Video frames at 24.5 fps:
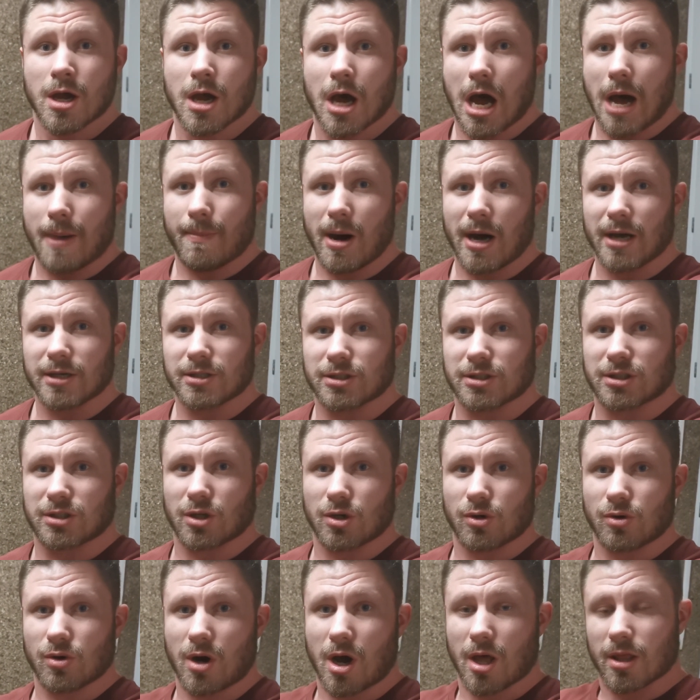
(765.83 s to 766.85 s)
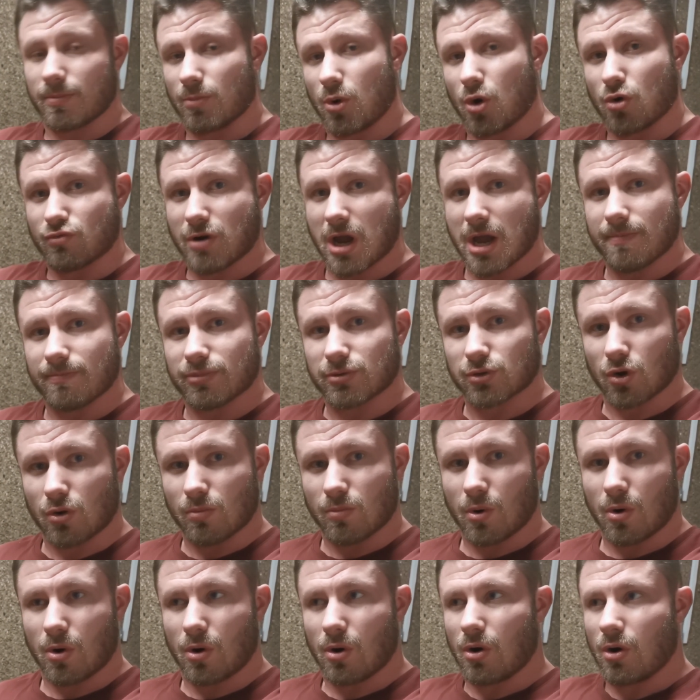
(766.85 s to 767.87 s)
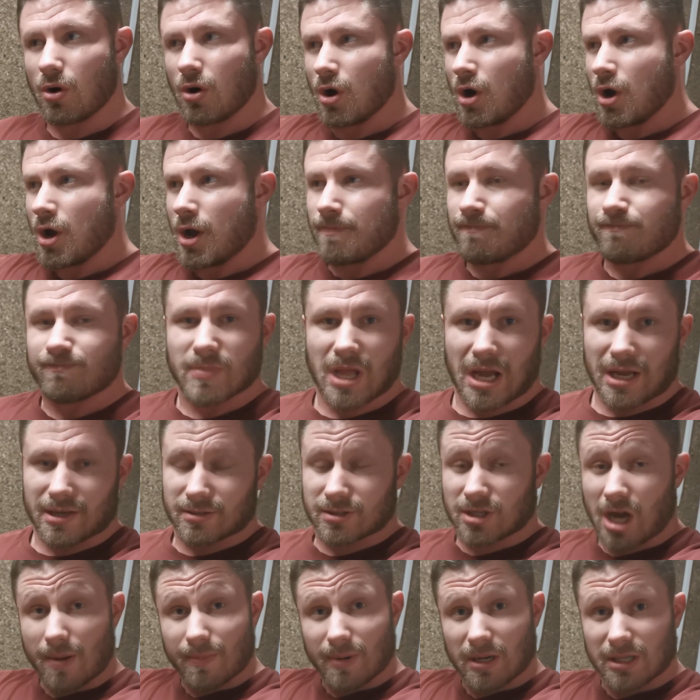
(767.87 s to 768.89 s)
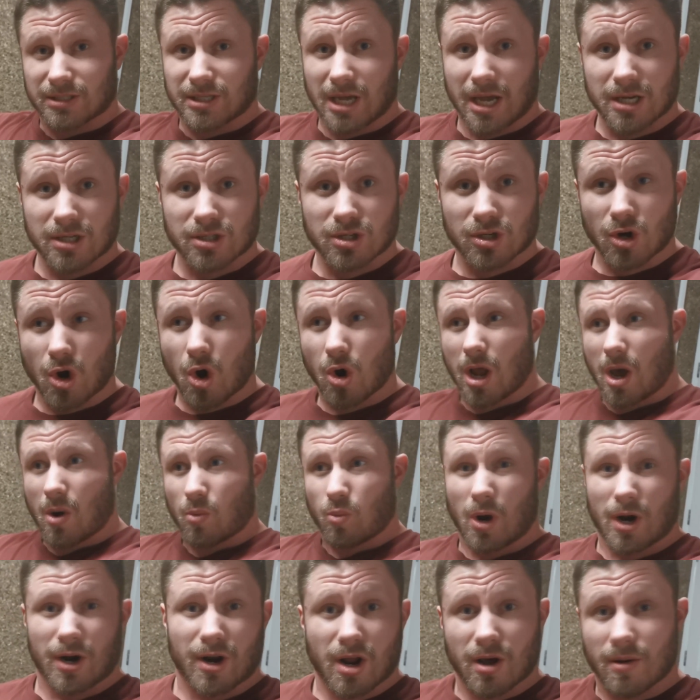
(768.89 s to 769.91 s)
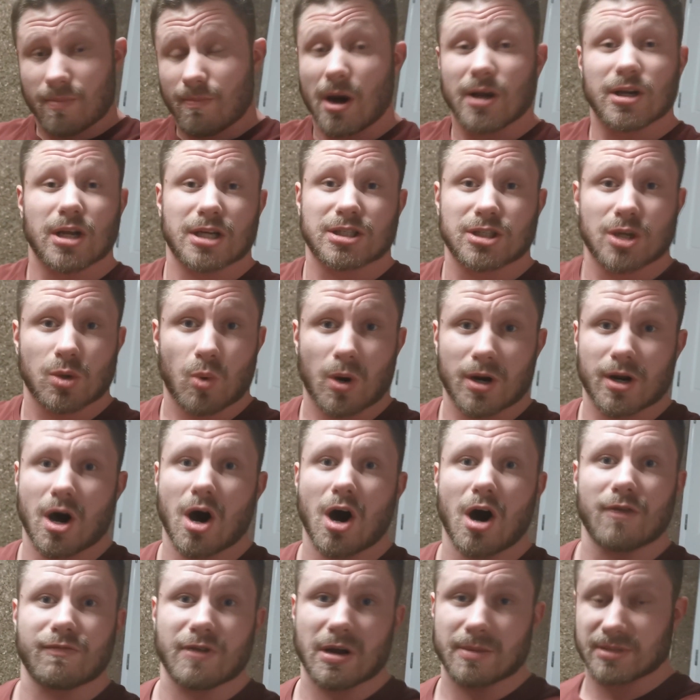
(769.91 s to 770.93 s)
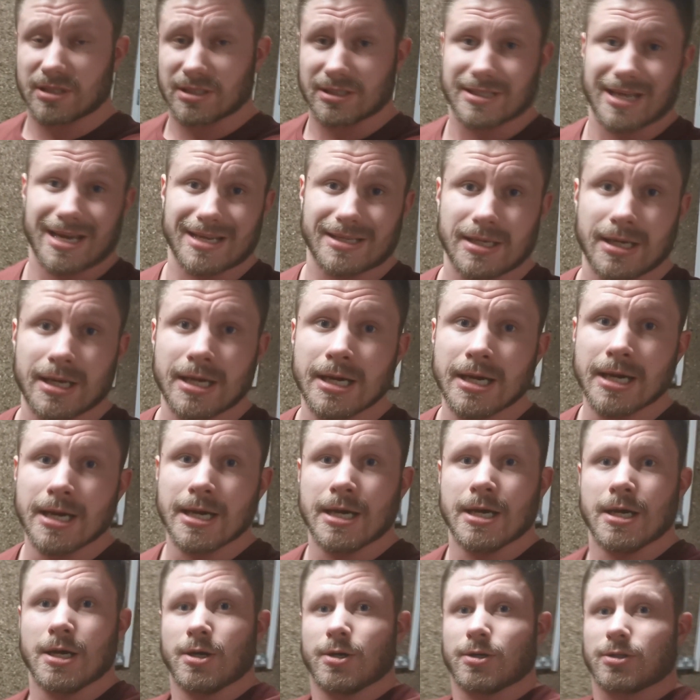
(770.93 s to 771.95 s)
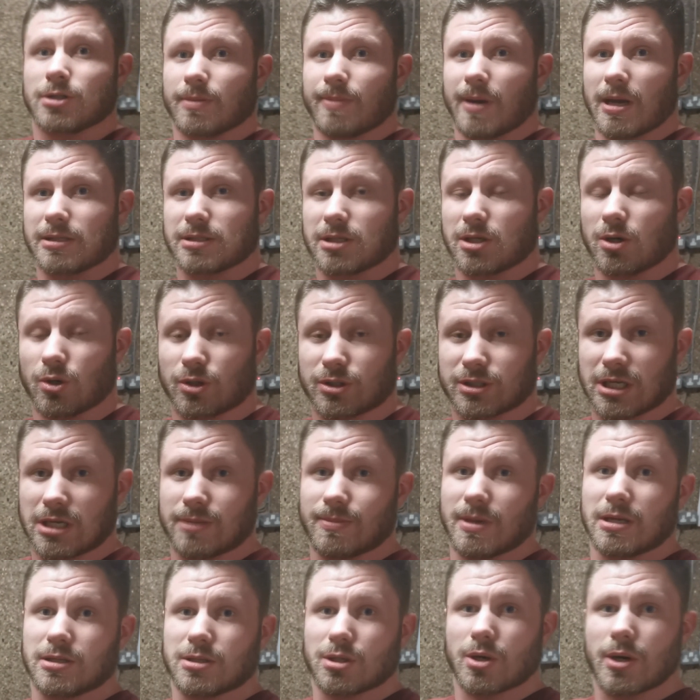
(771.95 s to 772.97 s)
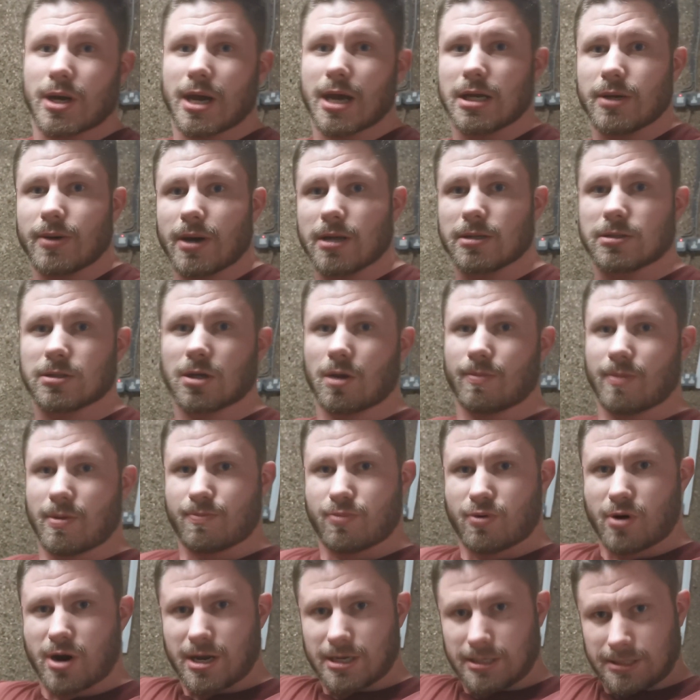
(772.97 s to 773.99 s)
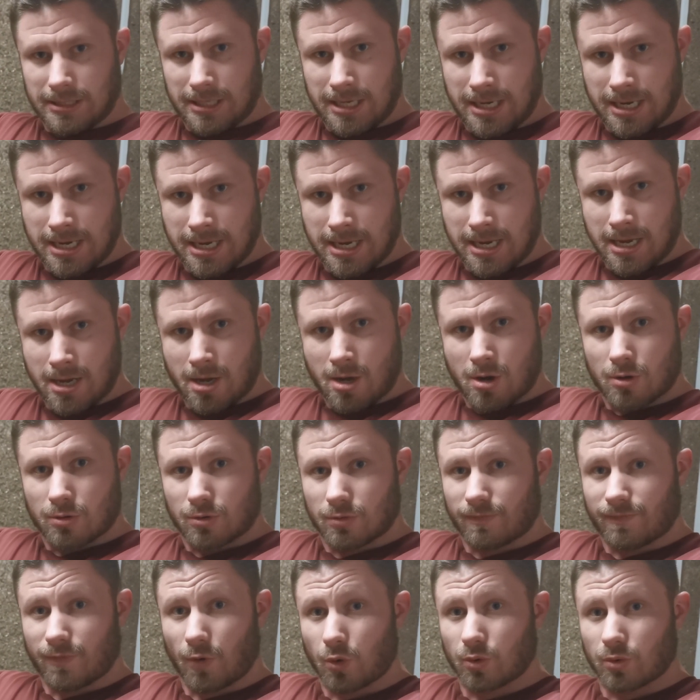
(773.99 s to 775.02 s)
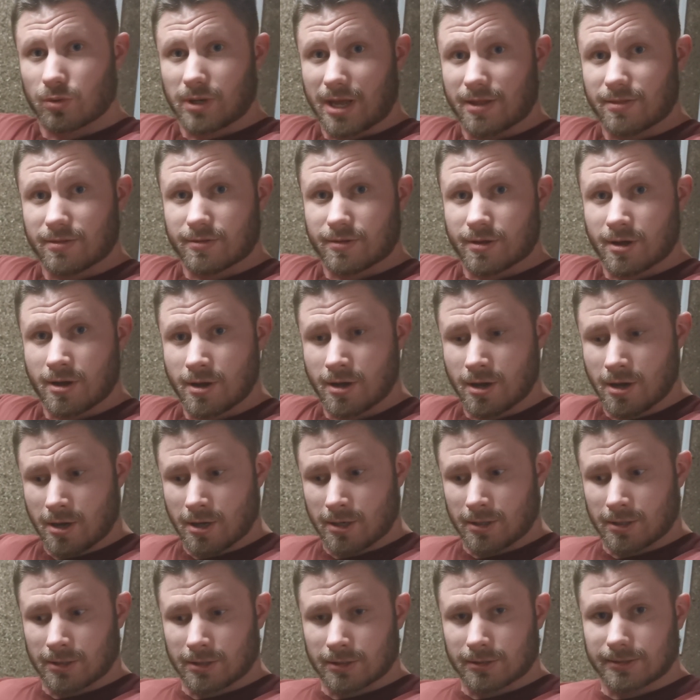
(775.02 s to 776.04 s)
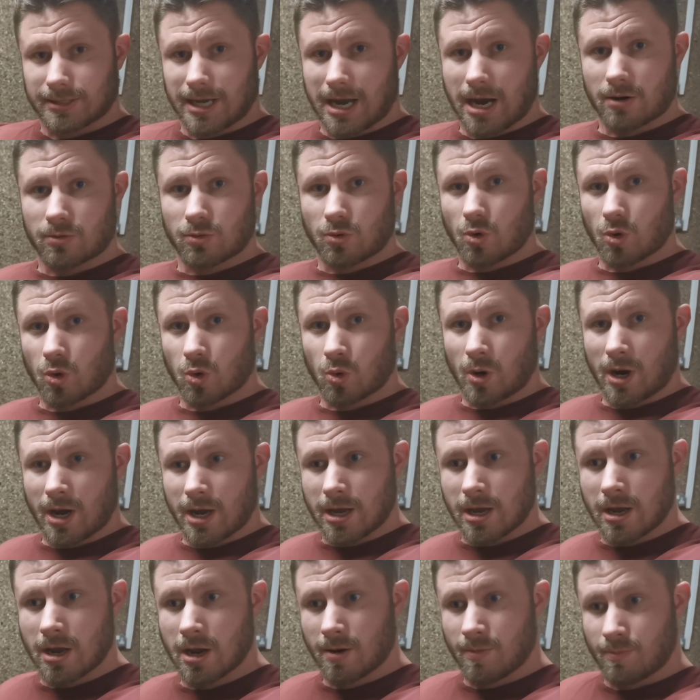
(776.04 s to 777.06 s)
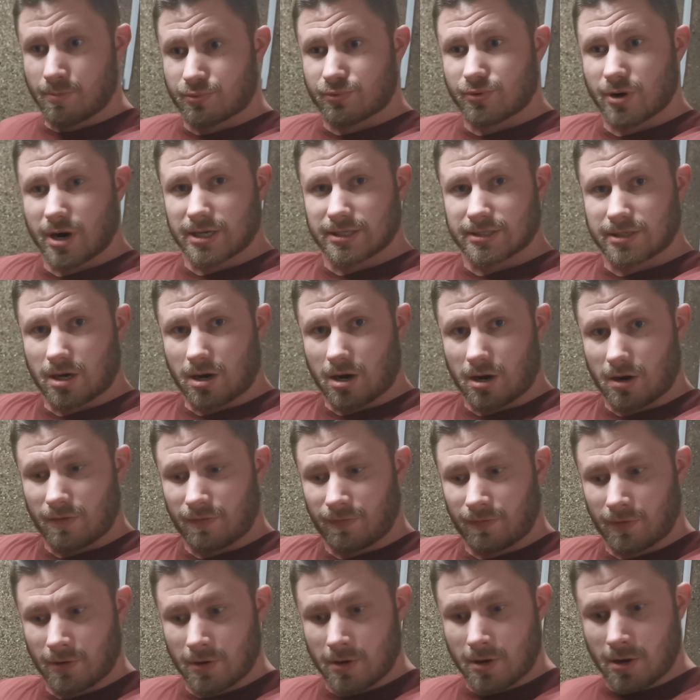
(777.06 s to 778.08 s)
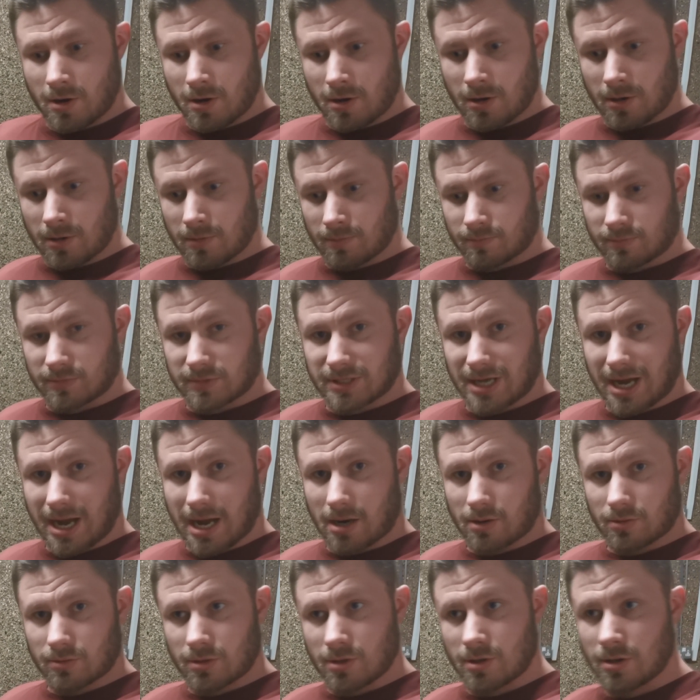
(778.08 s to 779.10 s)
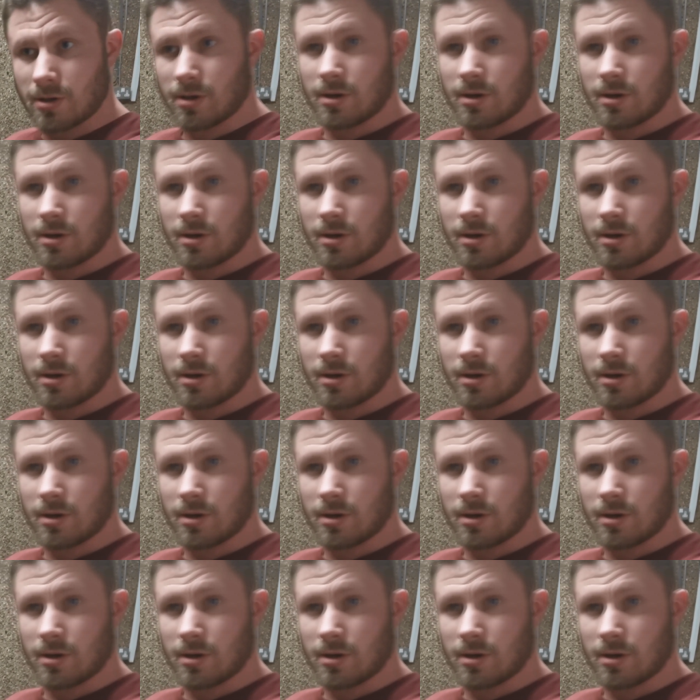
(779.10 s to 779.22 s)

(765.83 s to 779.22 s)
I might just do either more reps or more like time and attention, or like might actually do 1/2 reps instead. So basically you'll see me do it anyway. So the press, full length, down all the way, press half, down